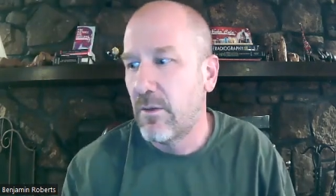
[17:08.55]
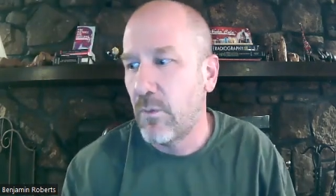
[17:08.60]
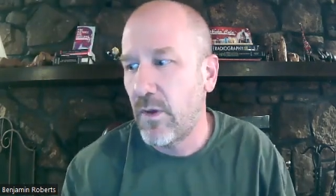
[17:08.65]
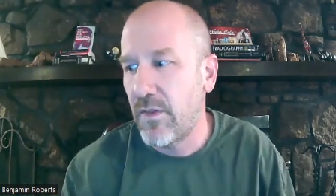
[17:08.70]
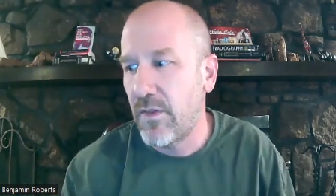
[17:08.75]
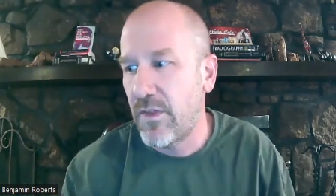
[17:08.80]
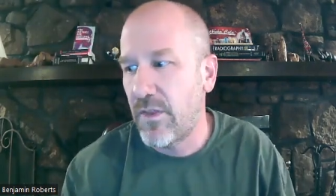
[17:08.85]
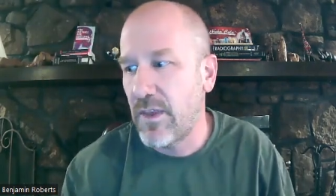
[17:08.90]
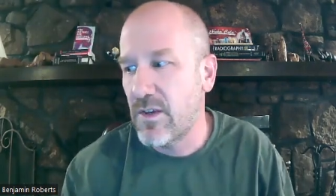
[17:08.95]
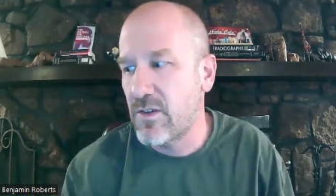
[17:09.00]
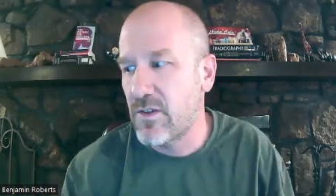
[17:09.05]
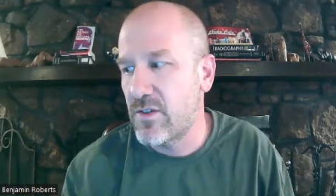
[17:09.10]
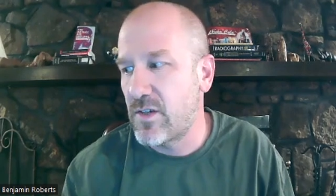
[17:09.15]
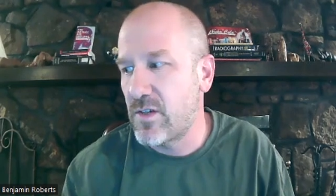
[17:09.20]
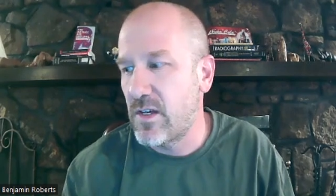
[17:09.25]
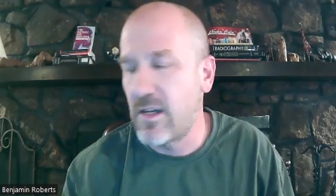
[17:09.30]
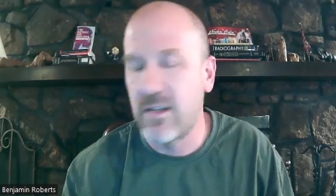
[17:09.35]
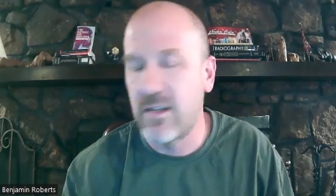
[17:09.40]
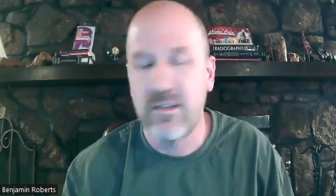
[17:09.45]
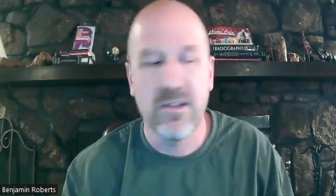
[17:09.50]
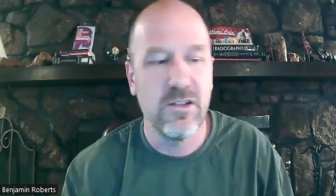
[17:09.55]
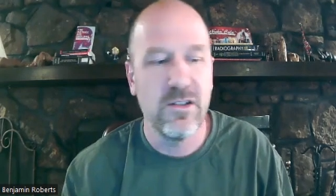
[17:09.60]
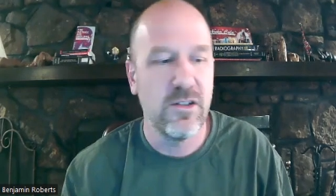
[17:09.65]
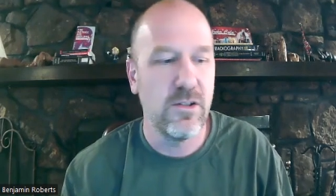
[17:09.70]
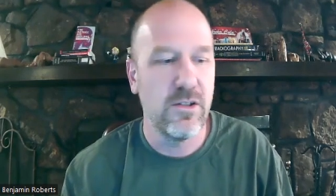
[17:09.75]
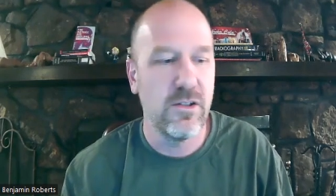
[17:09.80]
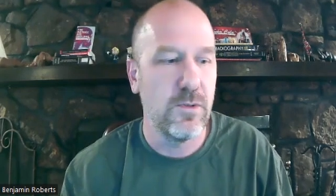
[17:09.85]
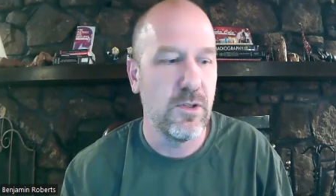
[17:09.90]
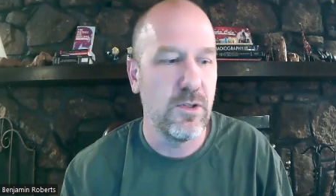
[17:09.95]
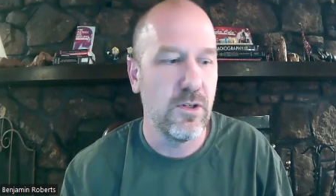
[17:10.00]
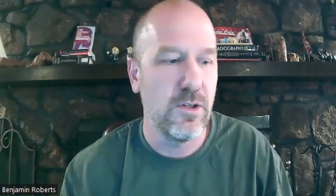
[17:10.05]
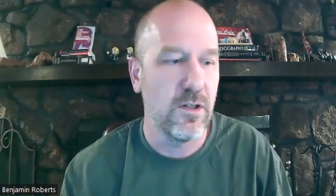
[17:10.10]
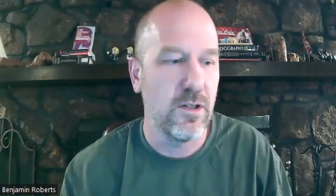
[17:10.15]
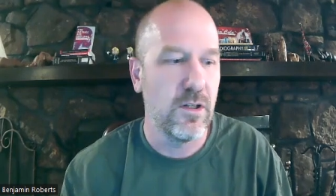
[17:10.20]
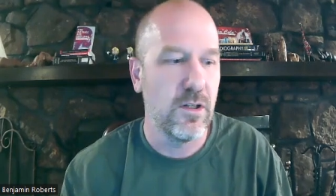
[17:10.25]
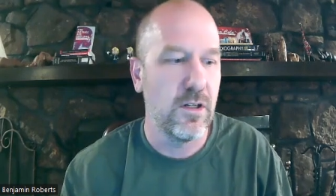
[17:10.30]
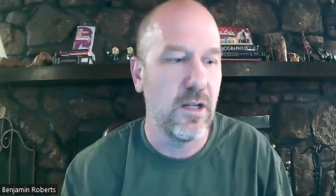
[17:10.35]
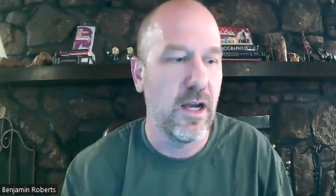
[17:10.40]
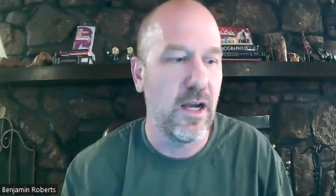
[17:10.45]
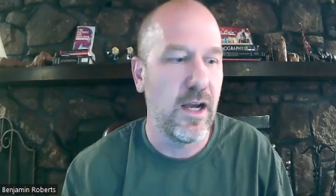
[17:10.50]
what things you need to do when
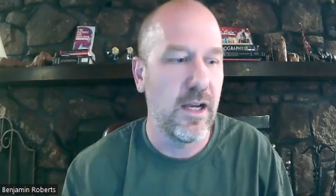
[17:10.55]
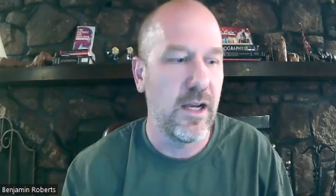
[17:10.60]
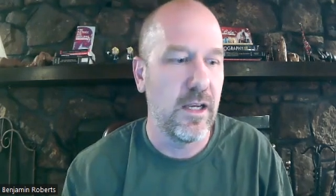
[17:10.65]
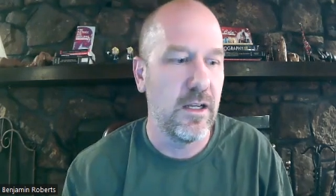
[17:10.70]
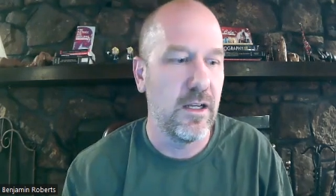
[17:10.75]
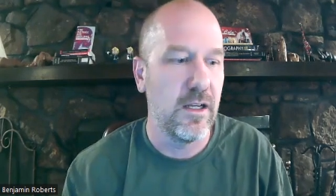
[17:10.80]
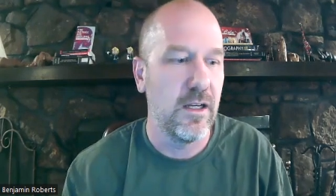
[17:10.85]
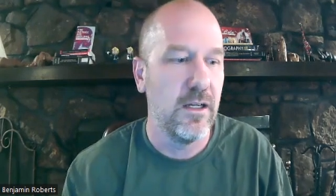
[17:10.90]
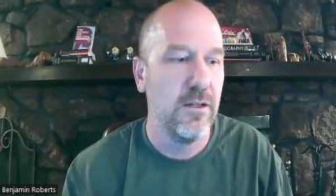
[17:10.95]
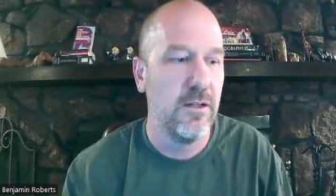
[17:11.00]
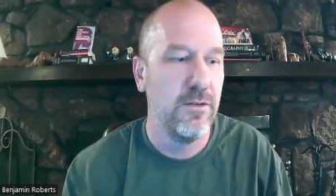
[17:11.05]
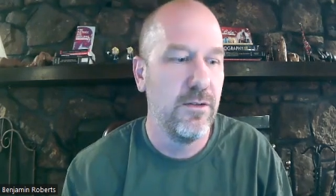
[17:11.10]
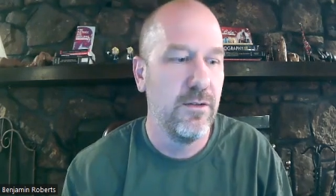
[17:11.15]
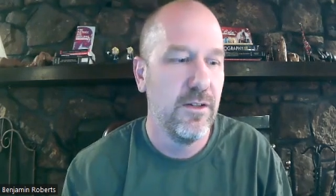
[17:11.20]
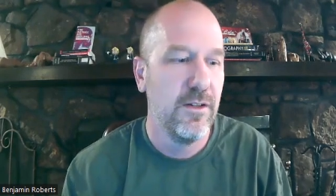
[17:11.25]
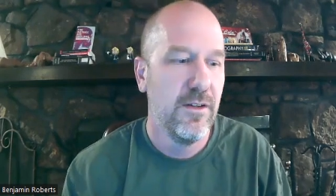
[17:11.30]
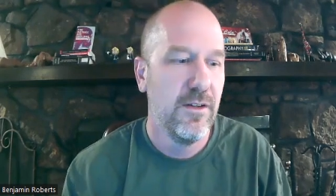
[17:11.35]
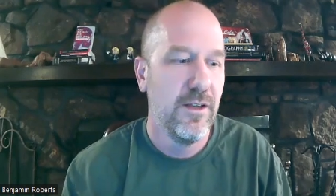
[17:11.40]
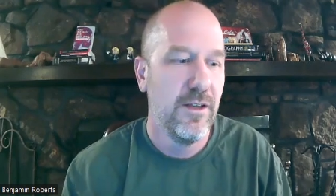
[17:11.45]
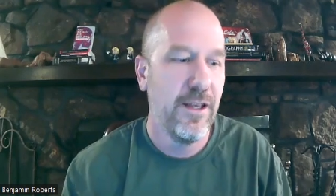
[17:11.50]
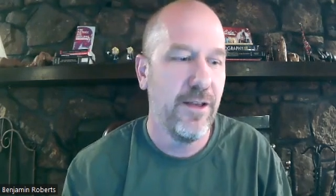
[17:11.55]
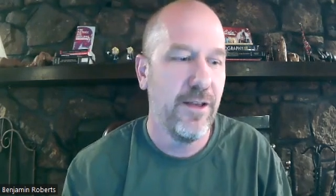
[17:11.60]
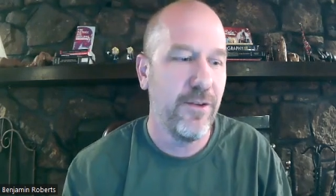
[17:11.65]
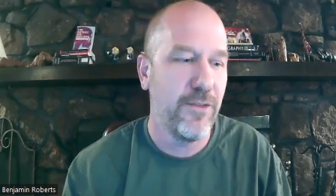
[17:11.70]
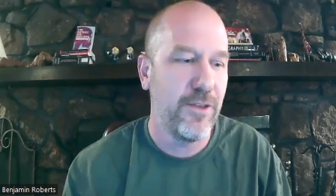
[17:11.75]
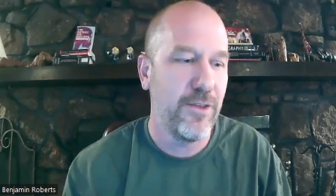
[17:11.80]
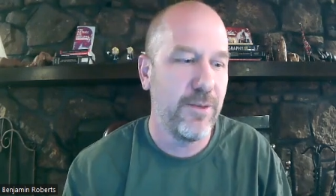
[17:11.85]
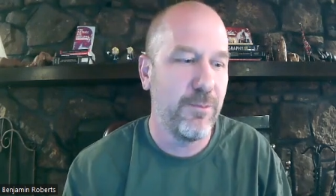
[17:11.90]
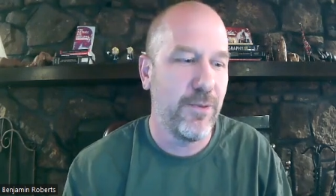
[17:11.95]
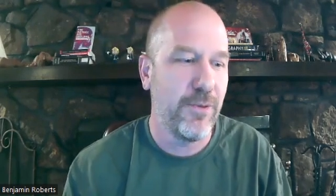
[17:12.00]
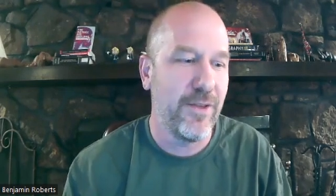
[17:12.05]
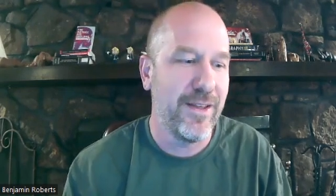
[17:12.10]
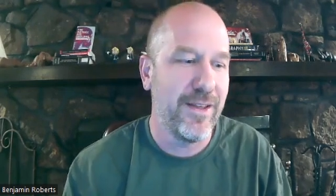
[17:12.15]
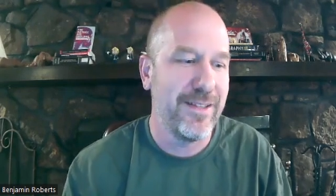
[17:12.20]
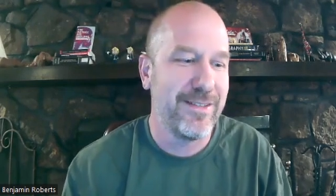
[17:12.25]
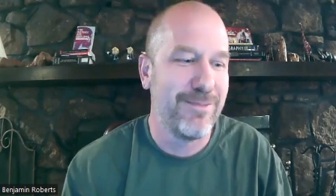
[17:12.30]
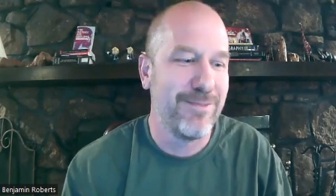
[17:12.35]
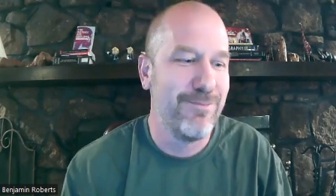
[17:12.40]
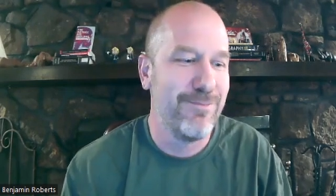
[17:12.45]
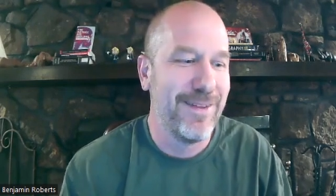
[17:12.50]
you're not in a healthy
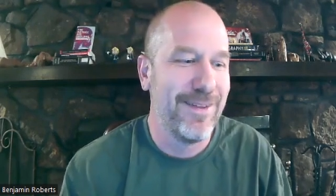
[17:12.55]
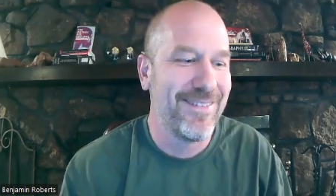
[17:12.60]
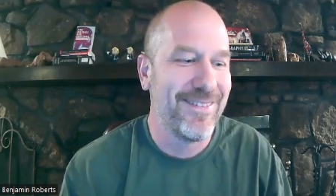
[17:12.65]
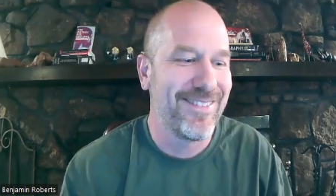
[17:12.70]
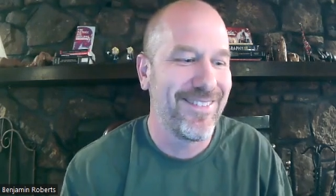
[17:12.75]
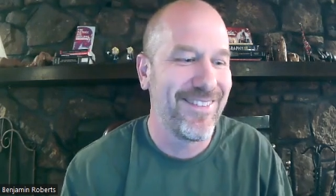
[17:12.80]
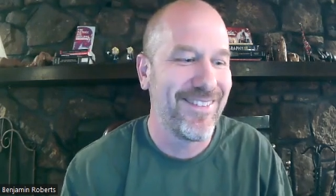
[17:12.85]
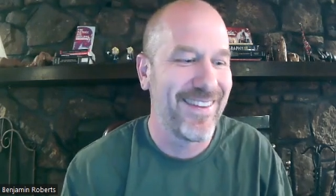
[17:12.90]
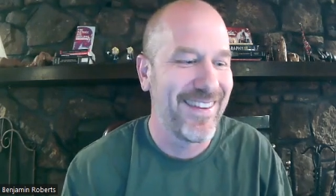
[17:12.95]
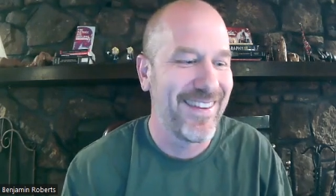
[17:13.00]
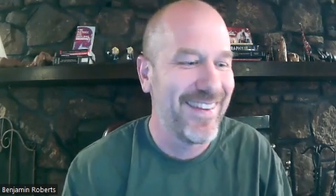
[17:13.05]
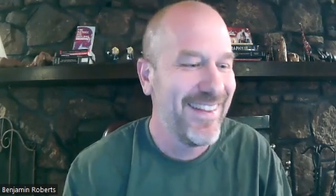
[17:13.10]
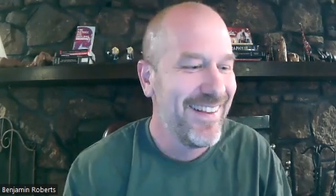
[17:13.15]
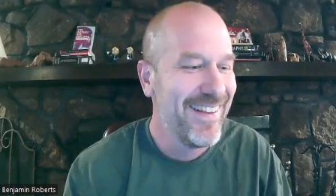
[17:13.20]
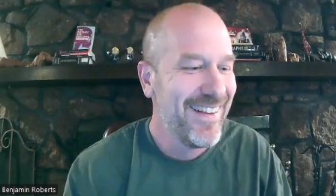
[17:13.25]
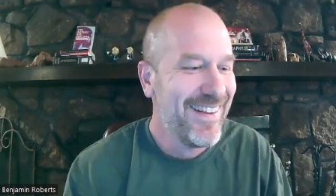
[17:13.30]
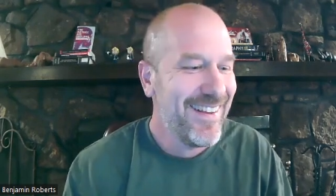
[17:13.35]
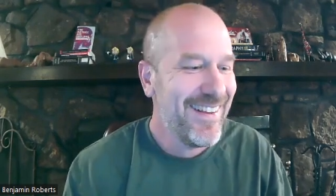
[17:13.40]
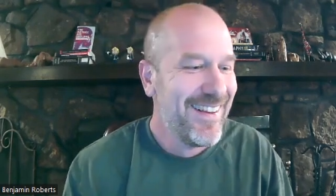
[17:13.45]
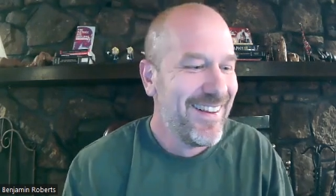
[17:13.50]
place mentally.